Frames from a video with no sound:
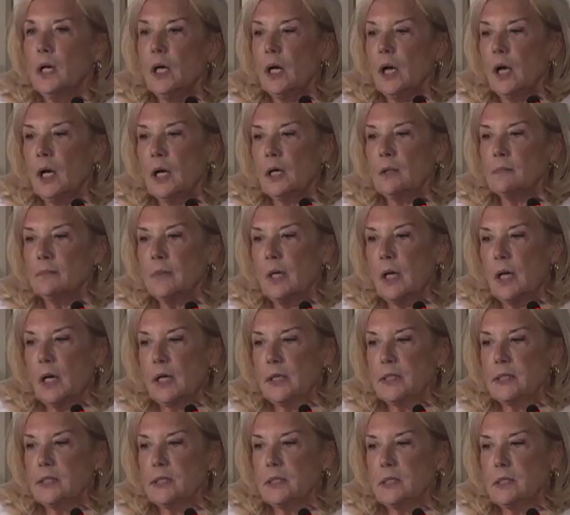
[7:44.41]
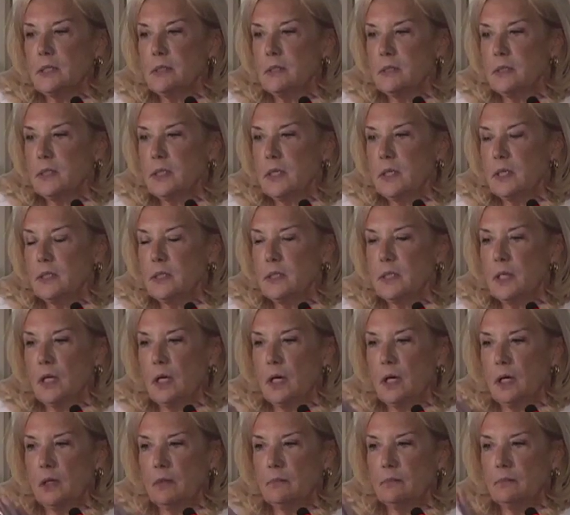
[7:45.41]
um, I did,
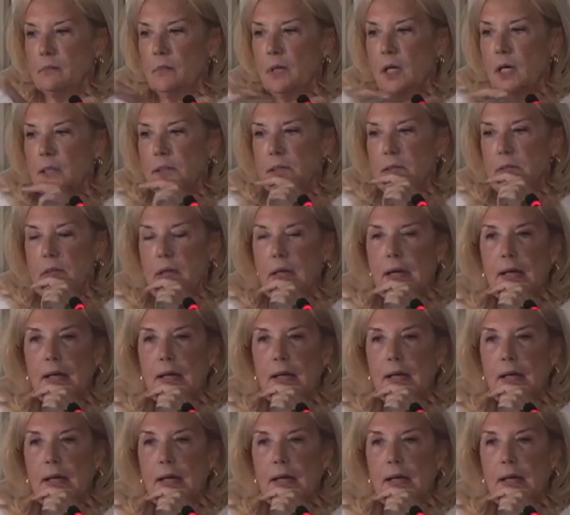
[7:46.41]
um, I,